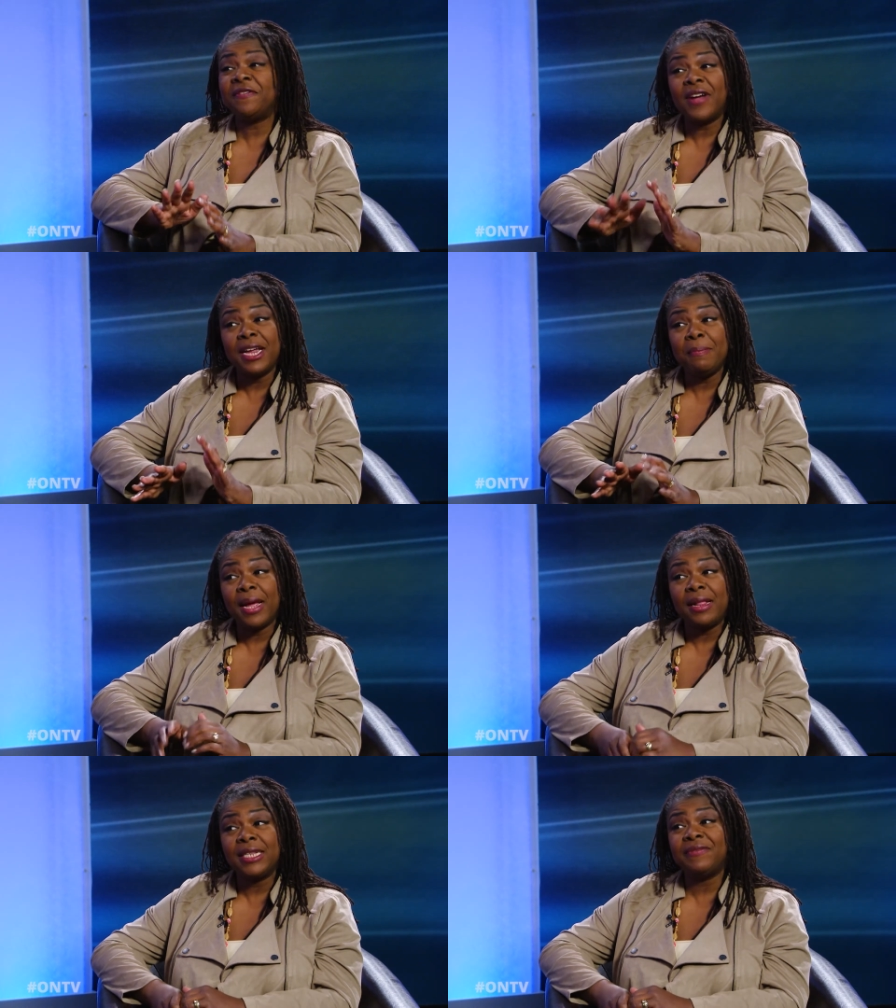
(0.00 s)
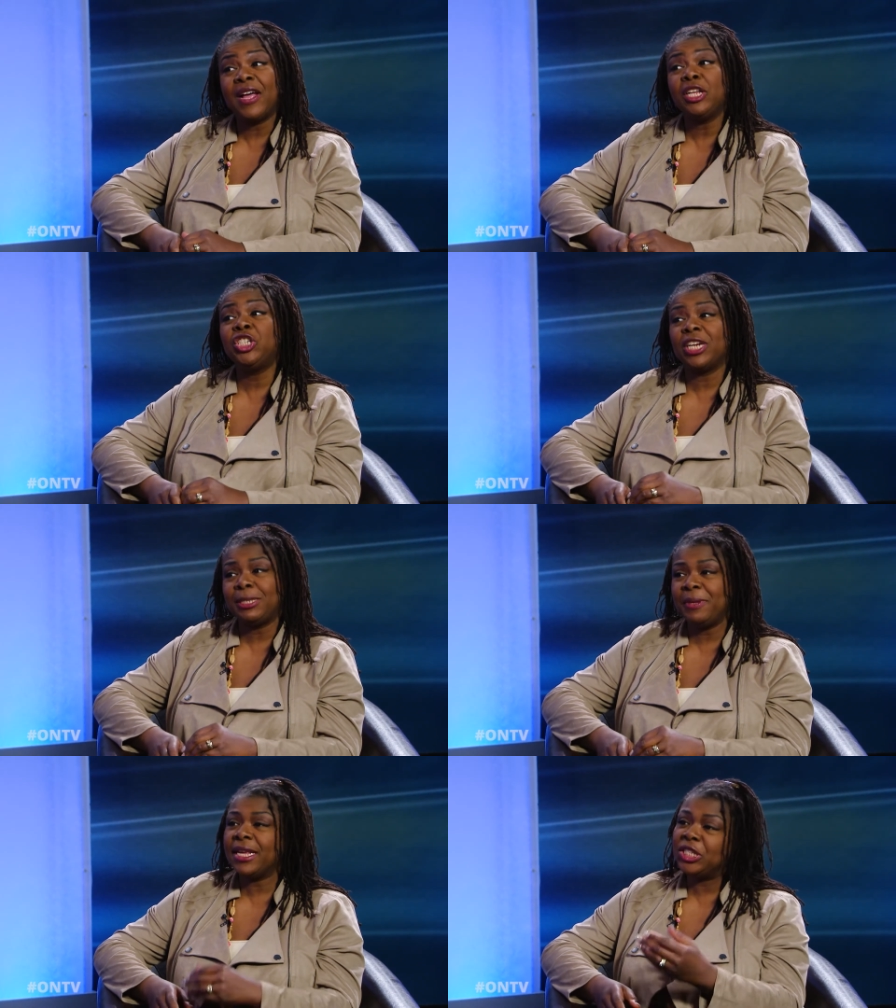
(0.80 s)
fine balance, Val. Mm. Just
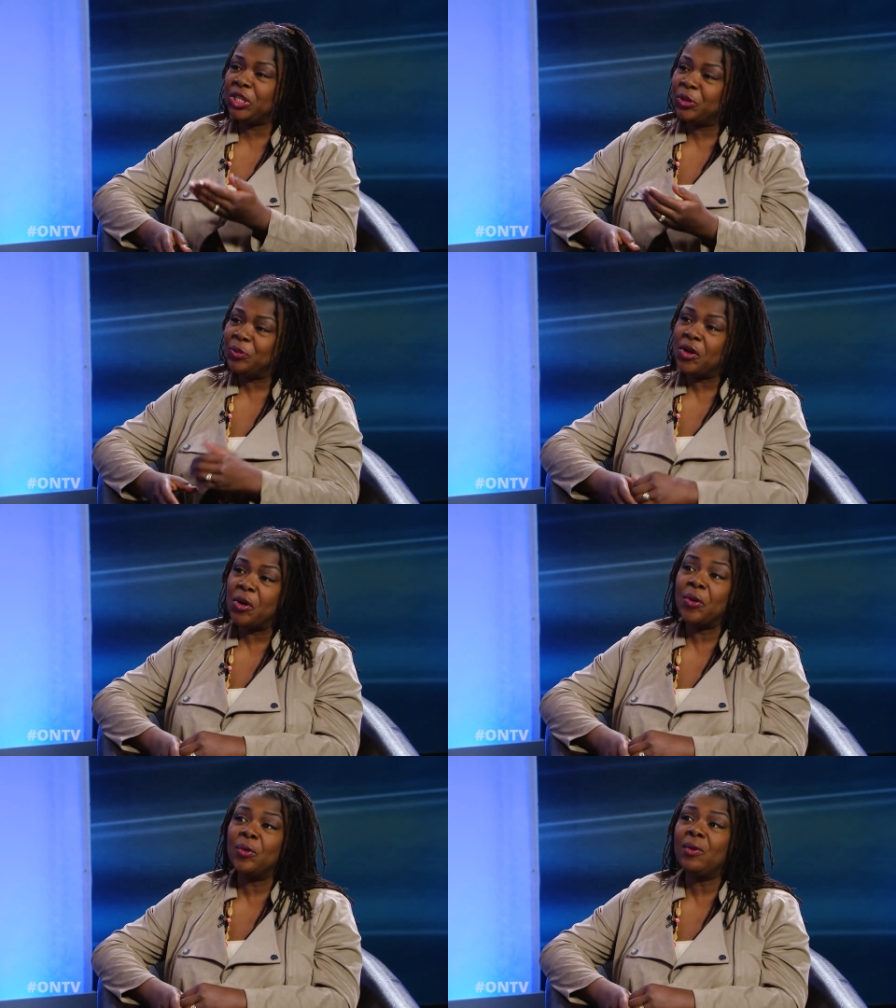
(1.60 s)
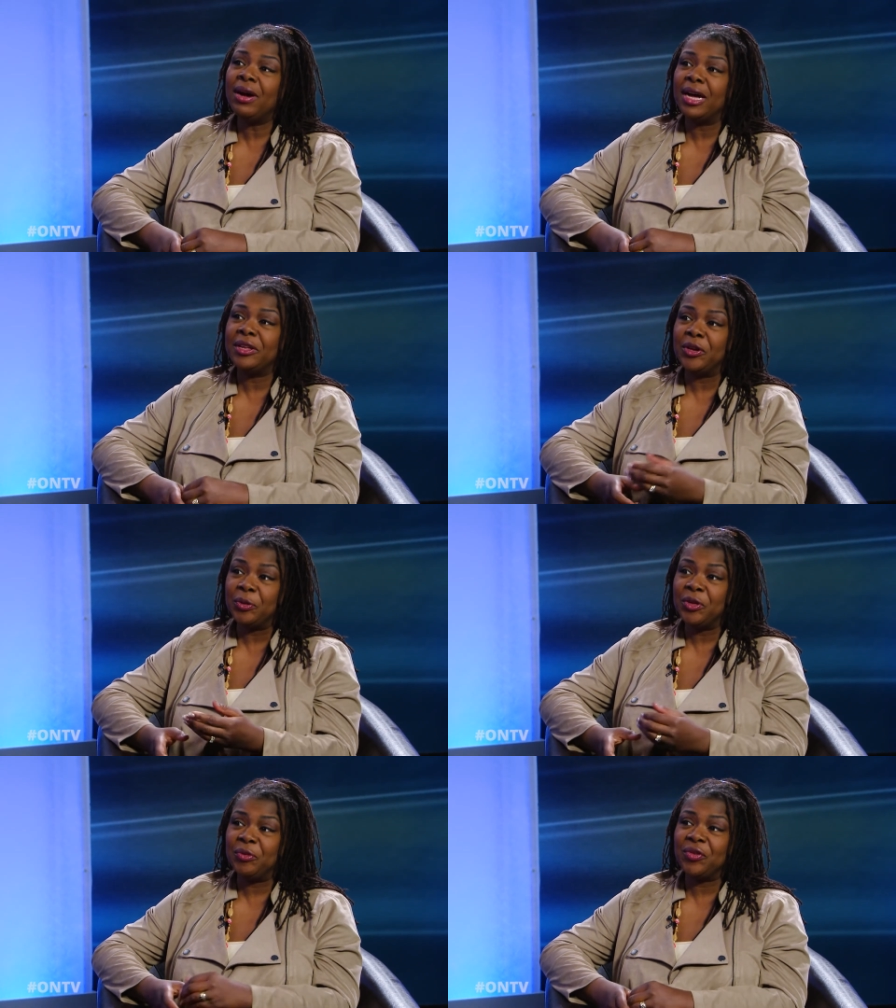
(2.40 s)
because you know, uh, you know,
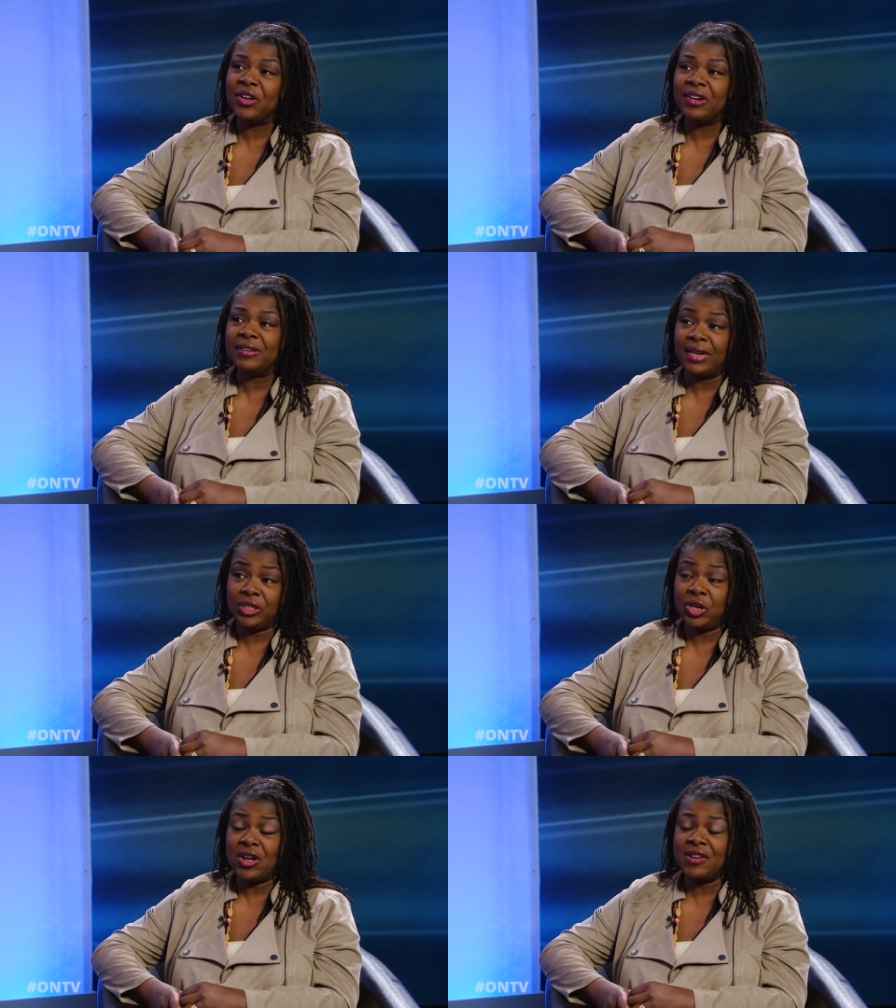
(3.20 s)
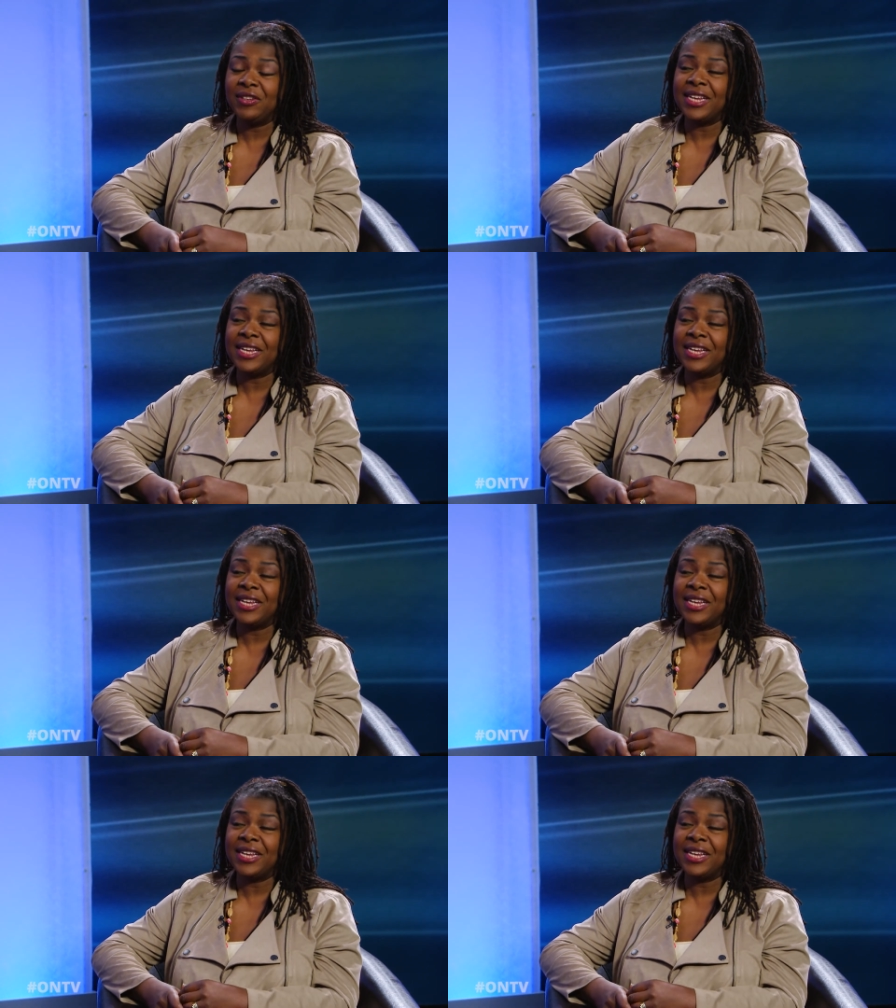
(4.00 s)
you've got a, a child,